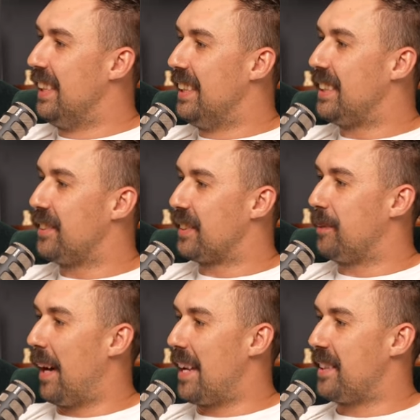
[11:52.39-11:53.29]
she was
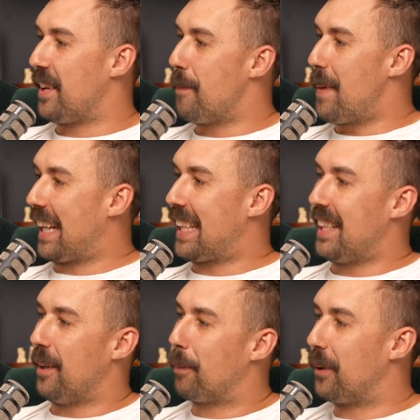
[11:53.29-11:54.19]
my you know back end
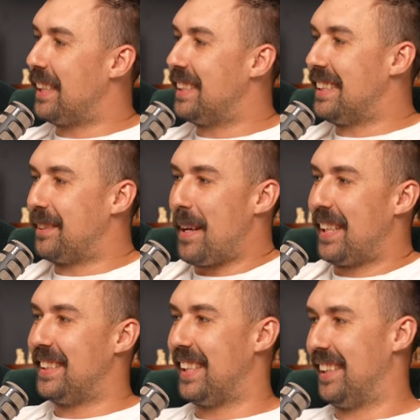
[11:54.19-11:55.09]
operations
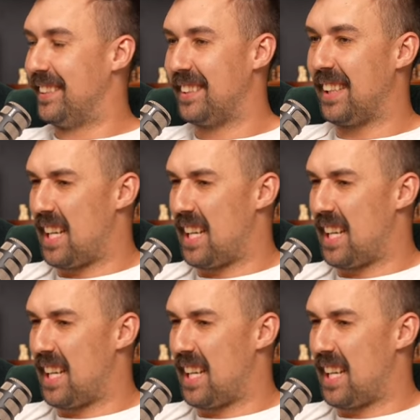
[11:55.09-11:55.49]
manager. She was like,